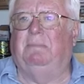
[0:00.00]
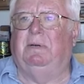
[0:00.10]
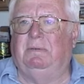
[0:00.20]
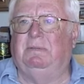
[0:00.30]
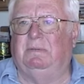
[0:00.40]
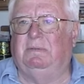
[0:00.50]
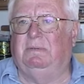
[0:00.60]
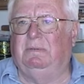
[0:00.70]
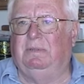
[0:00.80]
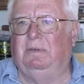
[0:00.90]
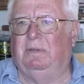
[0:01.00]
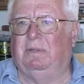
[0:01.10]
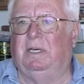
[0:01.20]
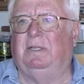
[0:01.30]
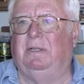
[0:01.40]
jump out and do
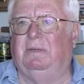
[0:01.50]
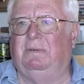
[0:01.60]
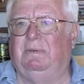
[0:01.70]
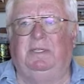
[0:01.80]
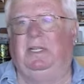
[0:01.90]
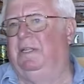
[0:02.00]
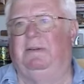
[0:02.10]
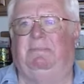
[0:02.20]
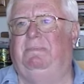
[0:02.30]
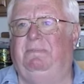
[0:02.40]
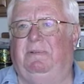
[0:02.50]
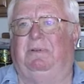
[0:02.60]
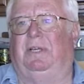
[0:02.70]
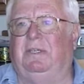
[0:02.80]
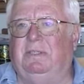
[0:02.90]
their thing, you know, wouldn't need the
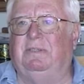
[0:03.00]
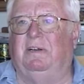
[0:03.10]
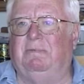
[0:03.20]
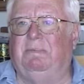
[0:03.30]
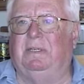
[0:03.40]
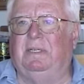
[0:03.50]
flotation stuff,